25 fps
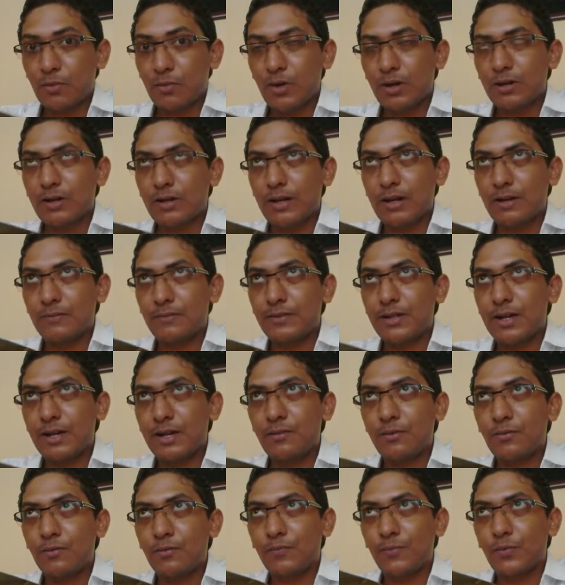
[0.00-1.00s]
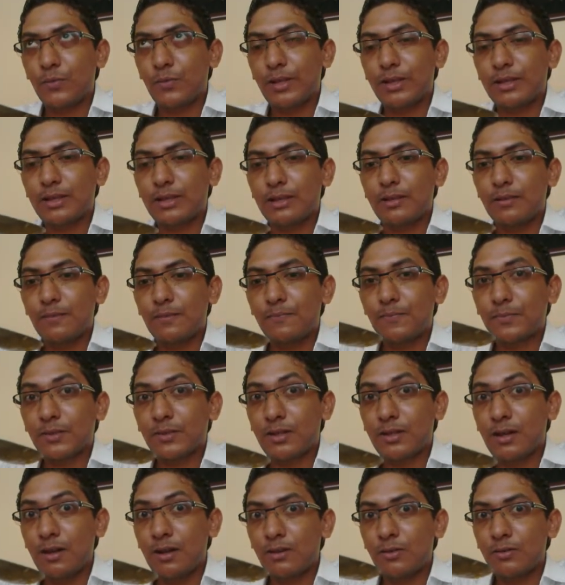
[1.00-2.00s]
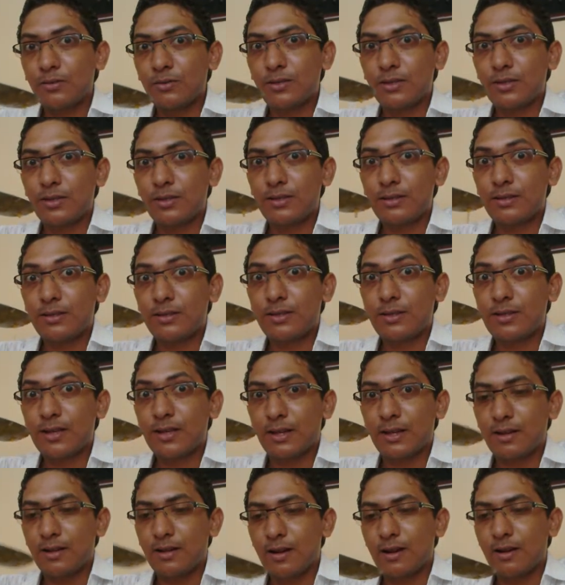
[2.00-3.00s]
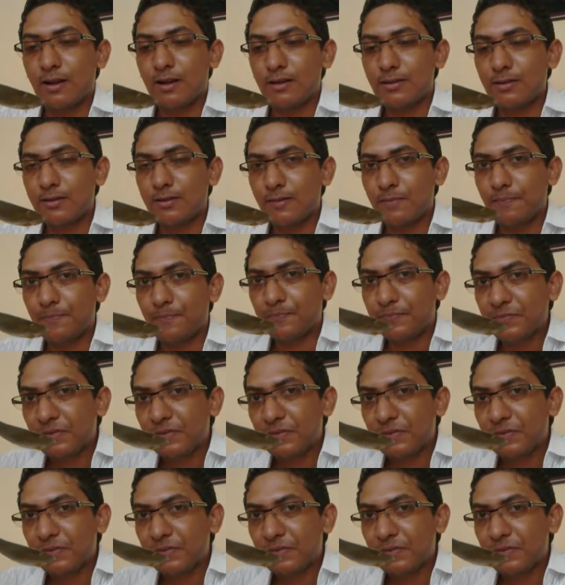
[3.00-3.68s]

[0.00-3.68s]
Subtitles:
what I've done with Carlos's cigars.